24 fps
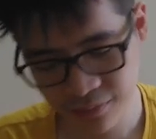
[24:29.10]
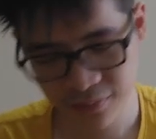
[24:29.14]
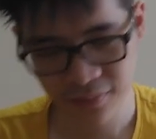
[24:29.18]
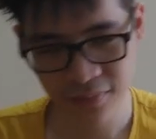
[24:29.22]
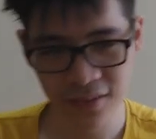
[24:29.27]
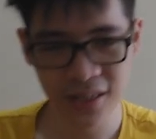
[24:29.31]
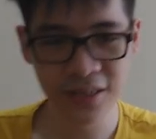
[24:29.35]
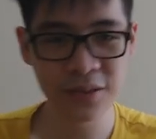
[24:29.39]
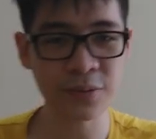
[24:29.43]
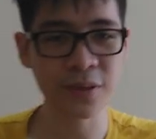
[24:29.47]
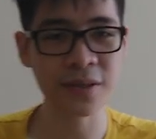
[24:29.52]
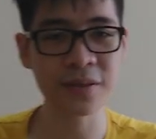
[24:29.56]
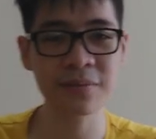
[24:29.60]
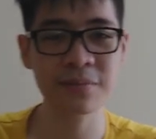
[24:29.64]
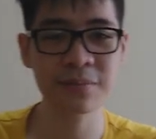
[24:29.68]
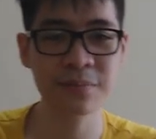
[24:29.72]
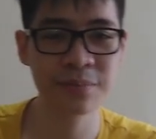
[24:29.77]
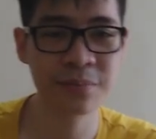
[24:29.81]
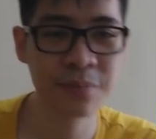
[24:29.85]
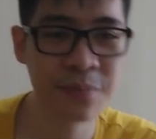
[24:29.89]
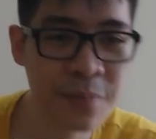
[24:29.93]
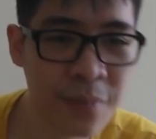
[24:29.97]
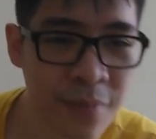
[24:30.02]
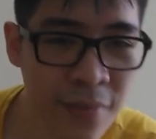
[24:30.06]
This one.
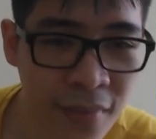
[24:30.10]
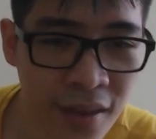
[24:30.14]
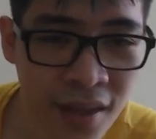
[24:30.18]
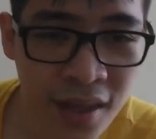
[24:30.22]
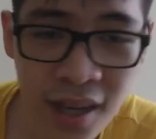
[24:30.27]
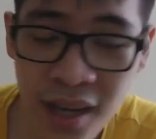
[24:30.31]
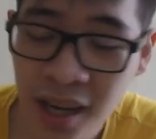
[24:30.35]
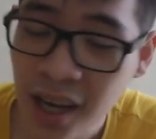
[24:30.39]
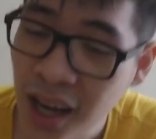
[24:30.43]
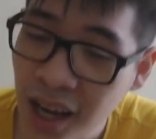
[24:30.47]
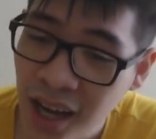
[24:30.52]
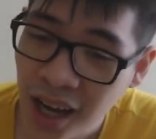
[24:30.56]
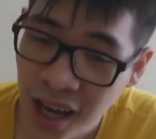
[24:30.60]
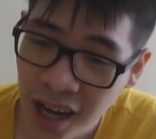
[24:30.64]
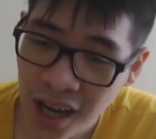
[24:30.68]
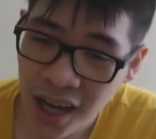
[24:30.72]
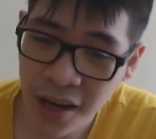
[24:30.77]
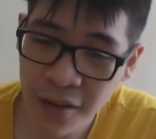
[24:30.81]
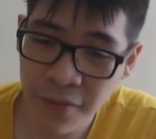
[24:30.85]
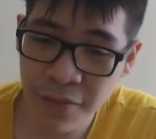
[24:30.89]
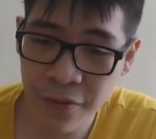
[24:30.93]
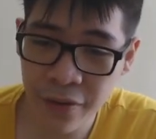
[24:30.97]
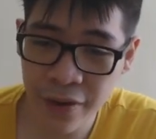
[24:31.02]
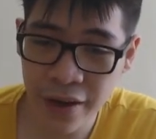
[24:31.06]
A
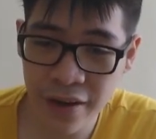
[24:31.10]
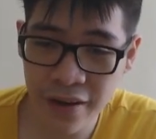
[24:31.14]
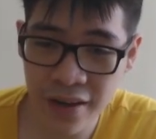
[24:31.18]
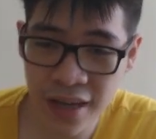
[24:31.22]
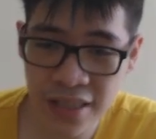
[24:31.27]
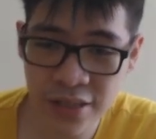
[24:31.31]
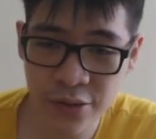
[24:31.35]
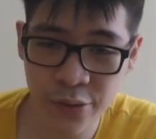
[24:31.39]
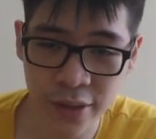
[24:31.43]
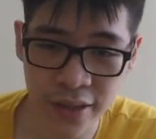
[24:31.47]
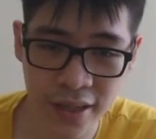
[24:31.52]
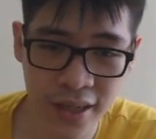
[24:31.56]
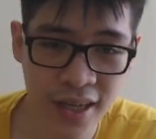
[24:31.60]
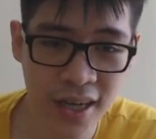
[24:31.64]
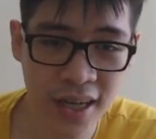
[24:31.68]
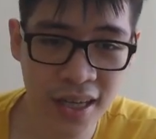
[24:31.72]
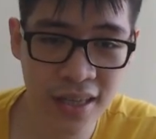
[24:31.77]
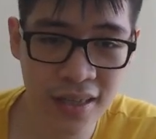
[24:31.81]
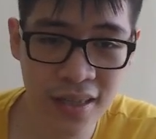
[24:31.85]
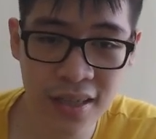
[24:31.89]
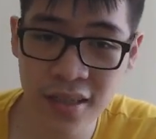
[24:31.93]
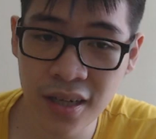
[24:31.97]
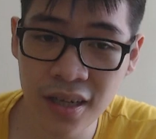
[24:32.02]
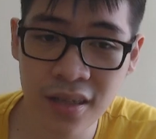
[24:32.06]
very nice trick in
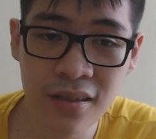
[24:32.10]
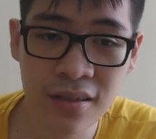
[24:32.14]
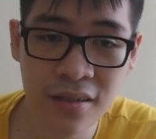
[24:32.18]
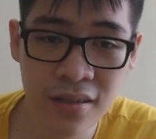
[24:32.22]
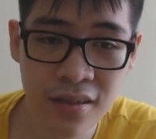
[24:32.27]
London.